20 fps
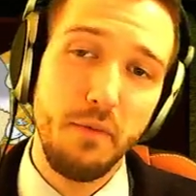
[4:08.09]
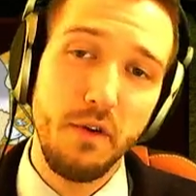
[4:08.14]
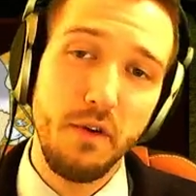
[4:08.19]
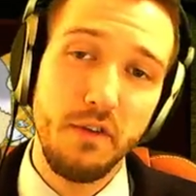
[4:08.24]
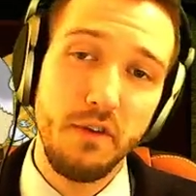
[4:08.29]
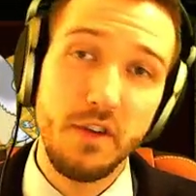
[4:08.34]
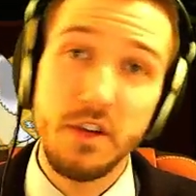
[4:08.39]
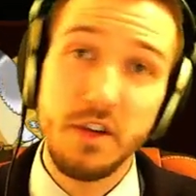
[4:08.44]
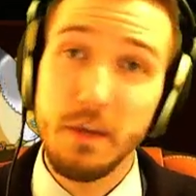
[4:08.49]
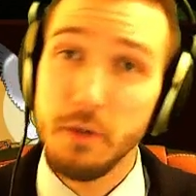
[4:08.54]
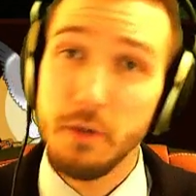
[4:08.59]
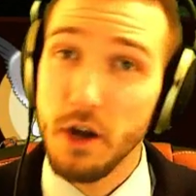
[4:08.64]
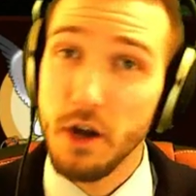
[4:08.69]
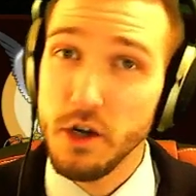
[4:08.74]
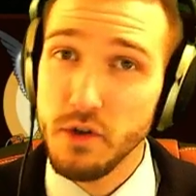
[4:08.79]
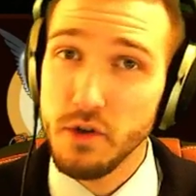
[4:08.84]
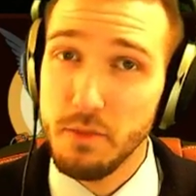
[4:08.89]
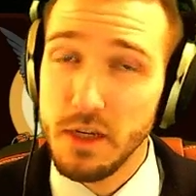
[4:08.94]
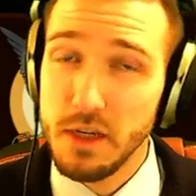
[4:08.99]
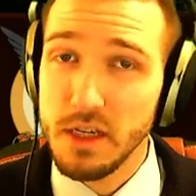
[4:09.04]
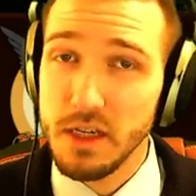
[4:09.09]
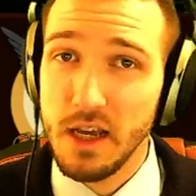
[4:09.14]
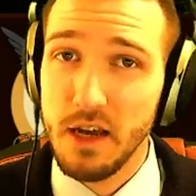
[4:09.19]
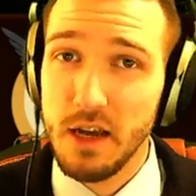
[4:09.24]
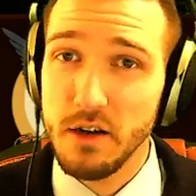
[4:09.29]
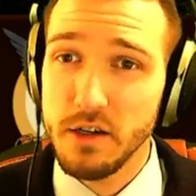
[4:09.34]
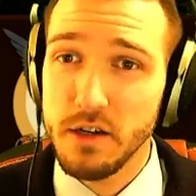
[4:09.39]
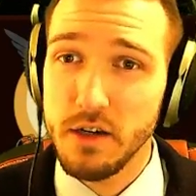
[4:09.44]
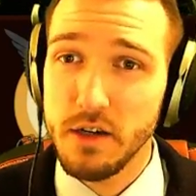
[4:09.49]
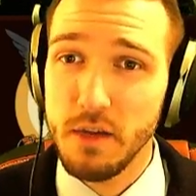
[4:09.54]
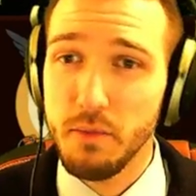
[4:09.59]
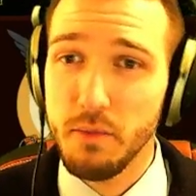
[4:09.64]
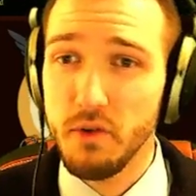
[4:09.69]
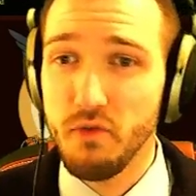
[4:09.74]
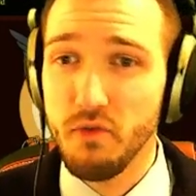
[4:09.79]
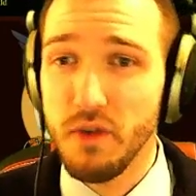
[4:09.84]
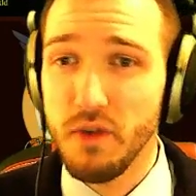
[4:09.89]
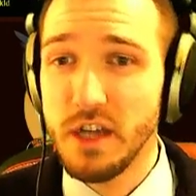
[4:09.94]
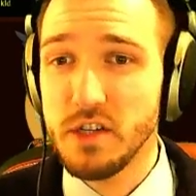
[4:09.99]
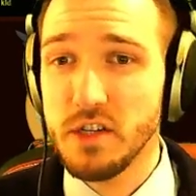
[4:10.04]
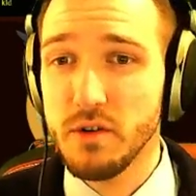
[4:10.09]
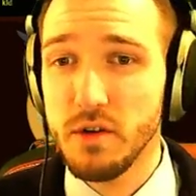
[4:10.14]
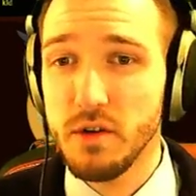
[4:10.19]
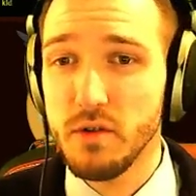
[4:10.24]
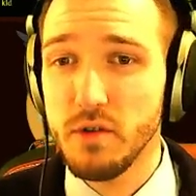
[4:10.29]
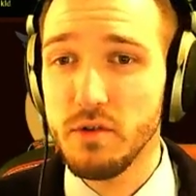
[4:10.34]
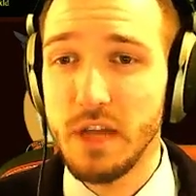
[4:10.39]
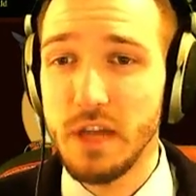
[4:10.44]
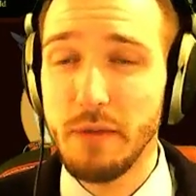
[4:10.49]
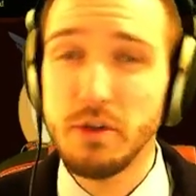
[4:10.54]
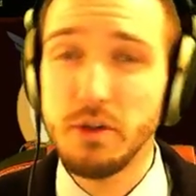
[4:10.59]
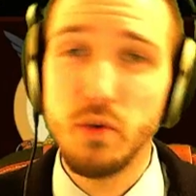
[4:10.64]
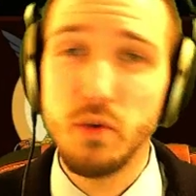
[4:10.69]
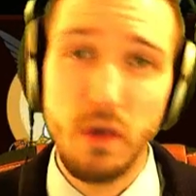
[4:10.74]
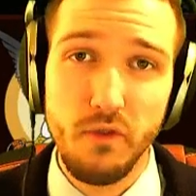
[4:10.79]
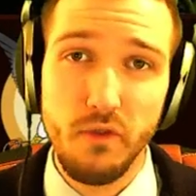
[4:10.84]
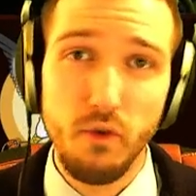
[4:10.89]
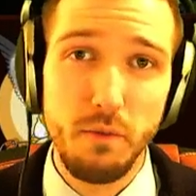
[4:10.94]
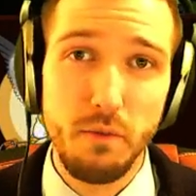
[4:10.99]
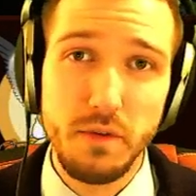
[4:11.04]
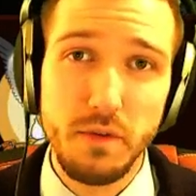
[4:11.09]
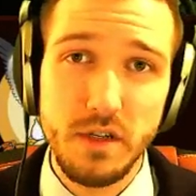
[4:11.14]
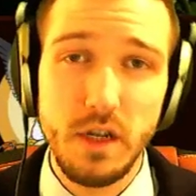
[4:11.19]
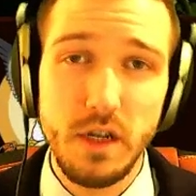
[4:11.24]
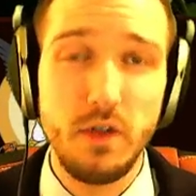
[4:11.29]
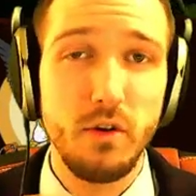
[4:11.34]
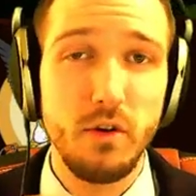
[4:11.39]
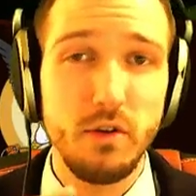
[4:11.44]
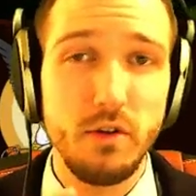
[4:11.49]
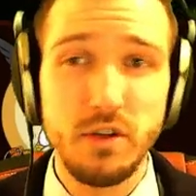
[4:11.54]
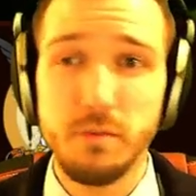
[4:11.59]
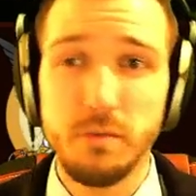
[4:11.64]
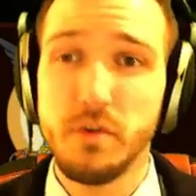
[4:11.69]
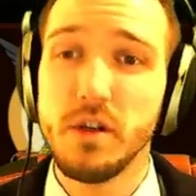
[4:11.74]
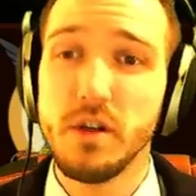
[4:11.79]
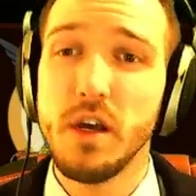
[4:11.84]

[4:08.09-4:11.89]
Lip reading: Since I'm an archery based character, I put ranged critical damage 24%. You can also put